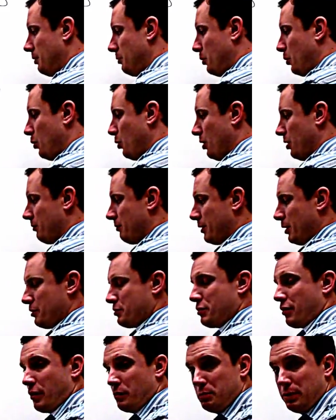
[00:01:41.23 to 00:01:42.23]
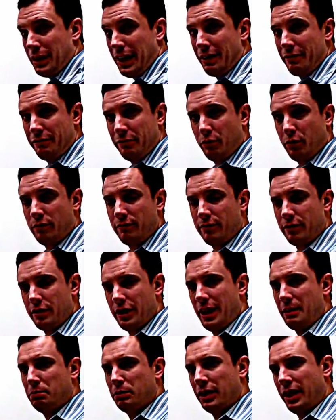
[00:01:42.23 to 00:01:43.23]
or sort of the platform for
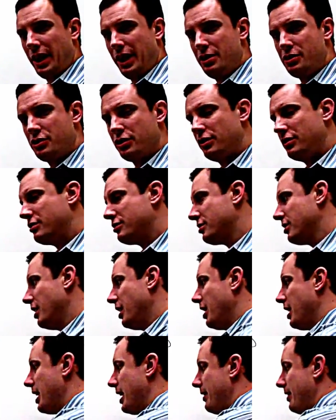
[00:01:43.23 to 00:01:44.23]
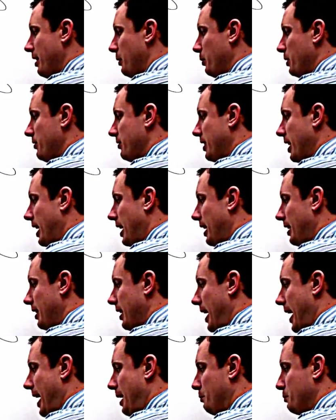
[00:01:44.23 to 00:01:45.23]
applications, and then we've got
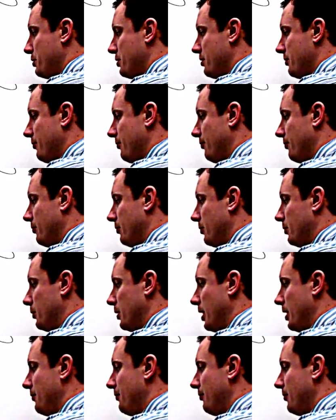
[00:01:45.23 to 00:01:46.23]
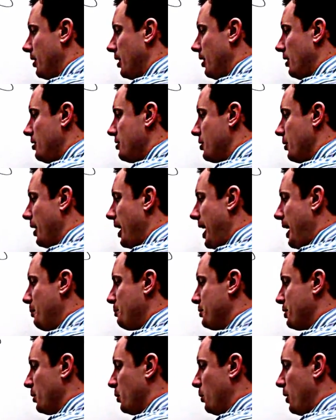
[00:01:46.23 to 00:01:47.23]
apps, right? So
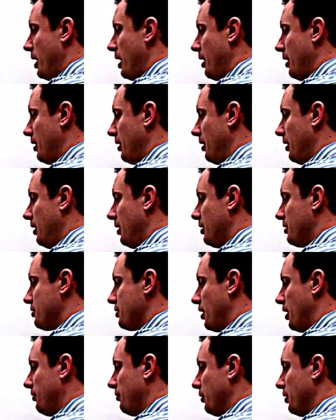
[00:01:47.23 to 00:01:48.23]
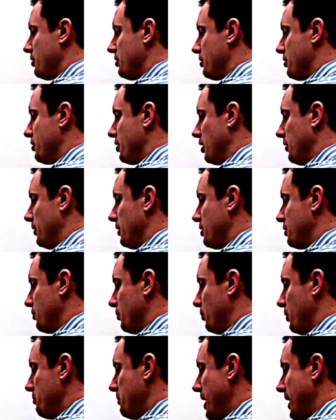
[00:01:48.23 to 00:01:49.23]
apps are where software as a service,
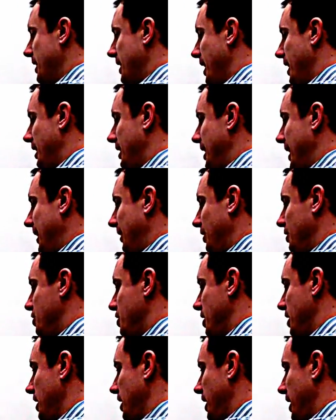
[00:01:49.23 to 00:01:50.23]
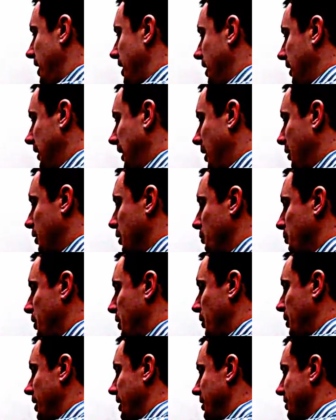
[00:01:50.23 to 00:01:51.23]
we make that analogy in a cloud
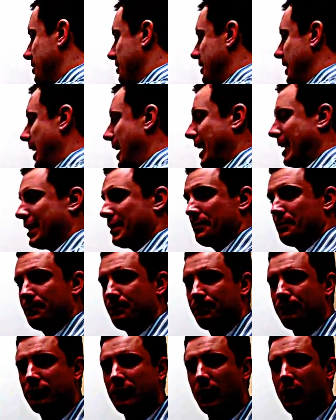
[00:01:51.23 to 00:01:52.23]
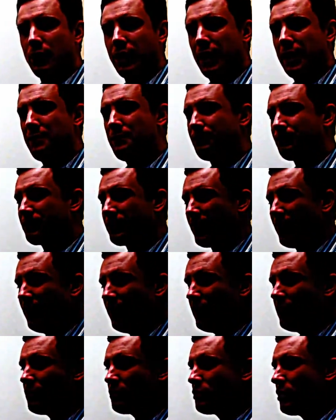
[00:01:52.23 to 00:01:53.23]
computing stack, okay?
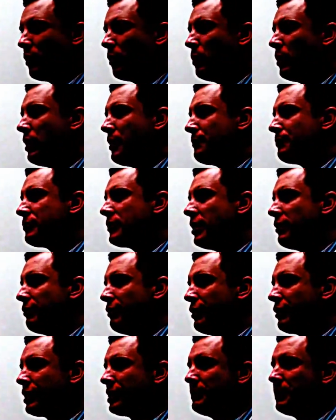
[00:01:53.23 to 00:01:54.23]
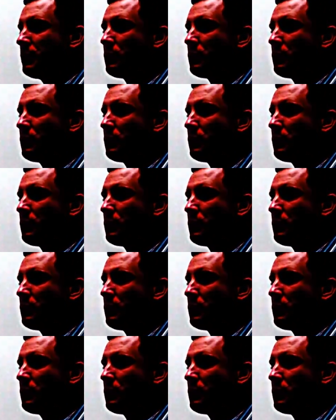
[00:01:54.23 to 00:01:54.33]
So if we were going to